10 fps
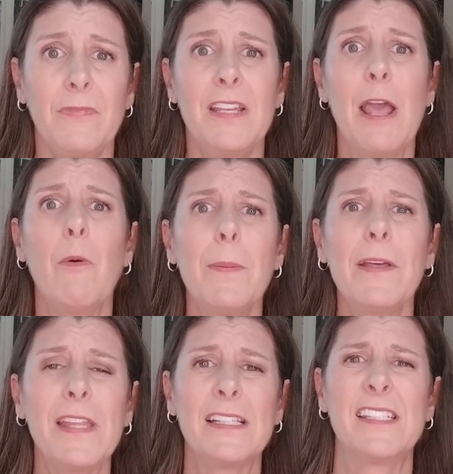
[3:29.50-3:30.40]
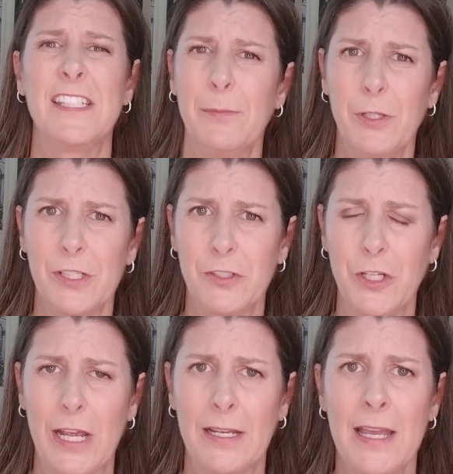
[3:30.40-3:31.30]
Now, what about that stimulus
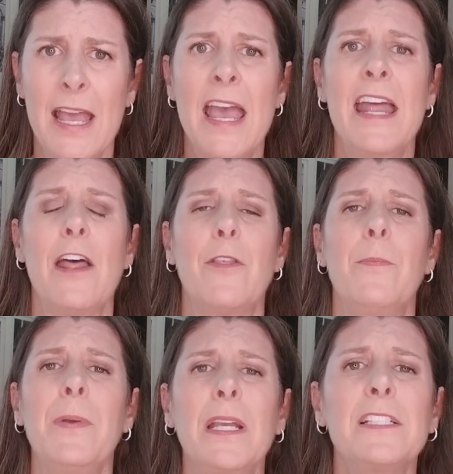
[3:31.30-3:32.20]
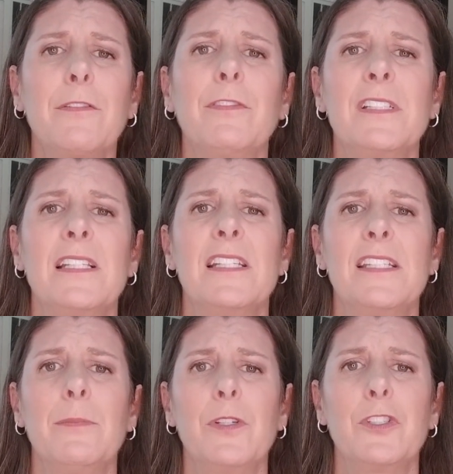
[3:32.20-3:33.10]
check? Now, the big difference in the
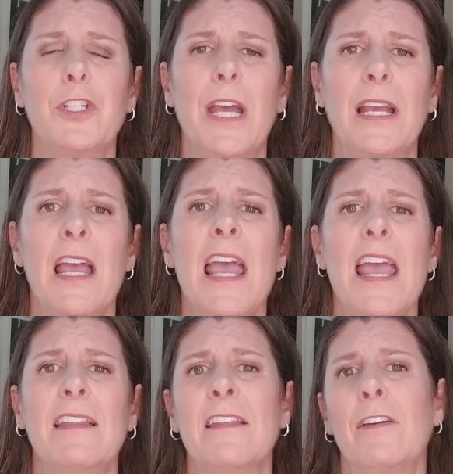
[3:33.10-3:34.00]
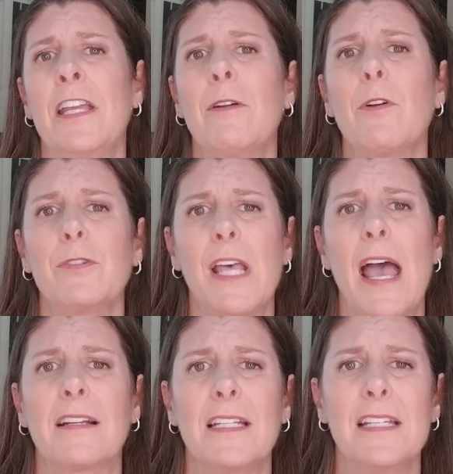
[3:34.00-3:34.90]
stimulus check in the HEROES
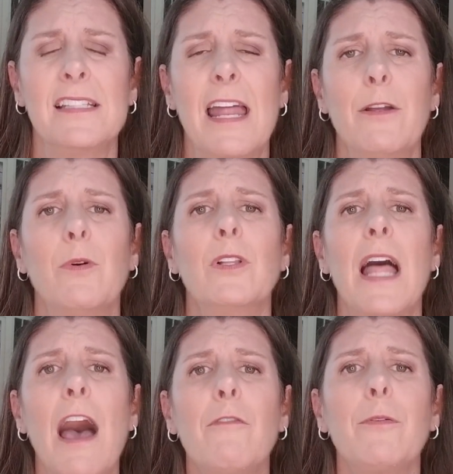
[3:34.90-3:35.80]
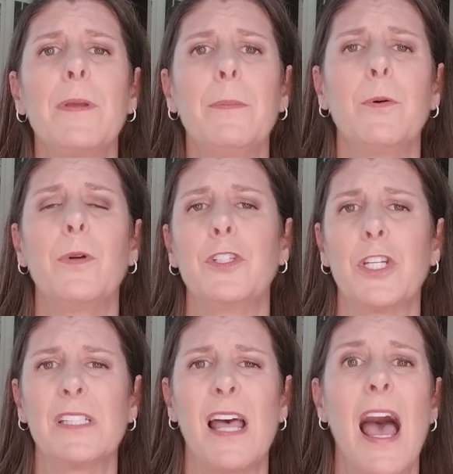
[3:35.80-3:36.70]
Act is that it will allow for people with
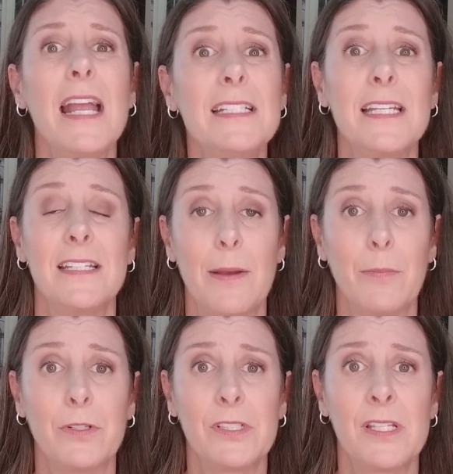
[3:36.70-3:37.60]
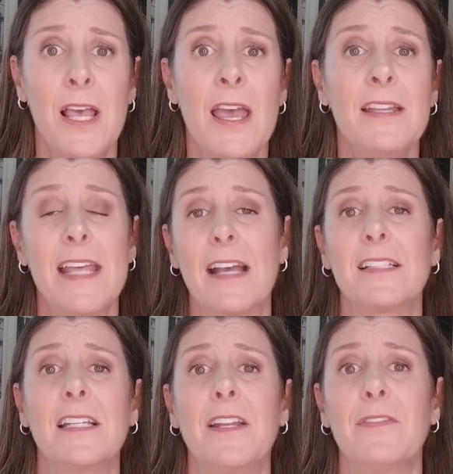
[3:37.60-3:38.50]
just ITIN numbers,
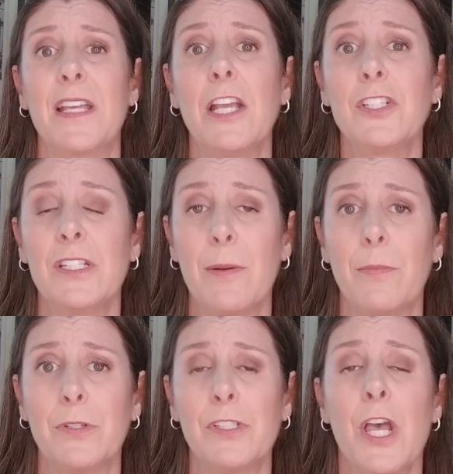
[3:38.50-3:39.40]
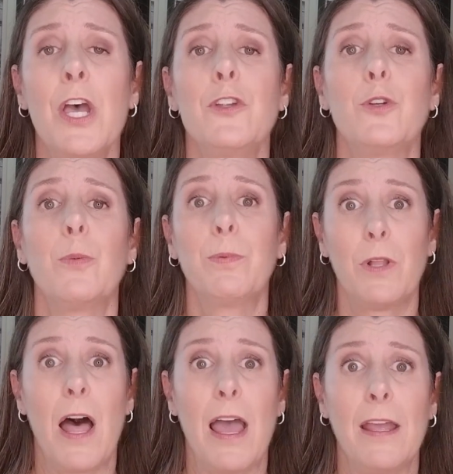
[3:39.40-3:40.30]
tax identification numbers, to
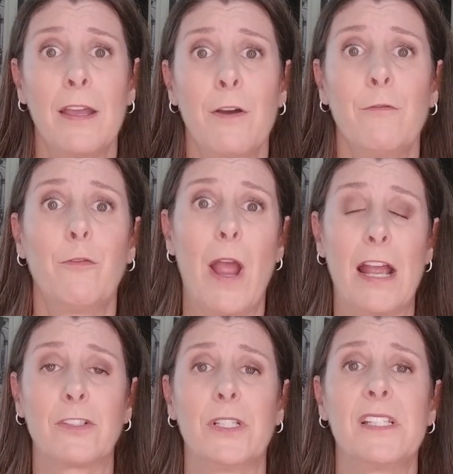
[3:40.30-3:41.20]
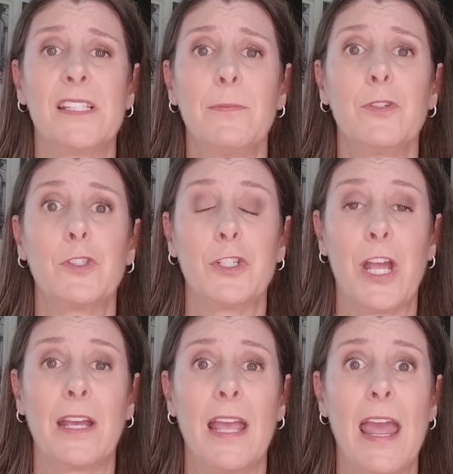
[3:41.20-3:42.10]
apply for actually the stimulus
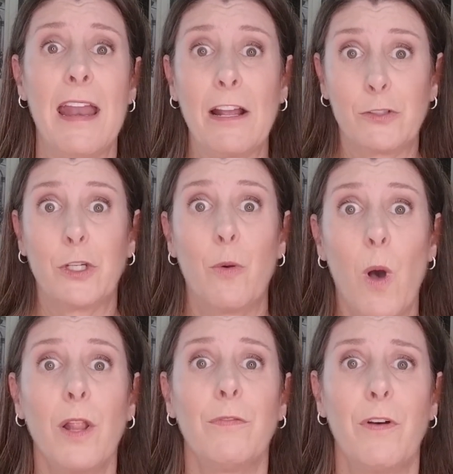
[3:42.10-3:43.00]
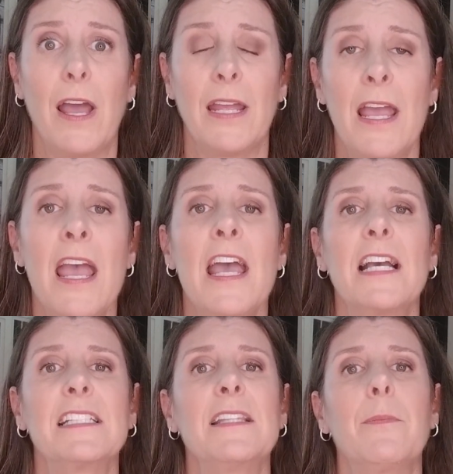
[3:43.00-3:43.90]
check and actually qualify.
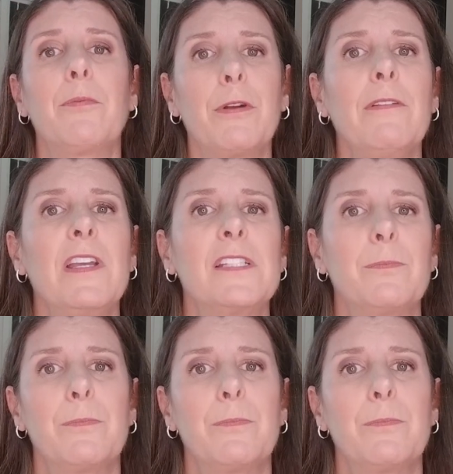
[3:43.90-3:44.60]
Because in the previous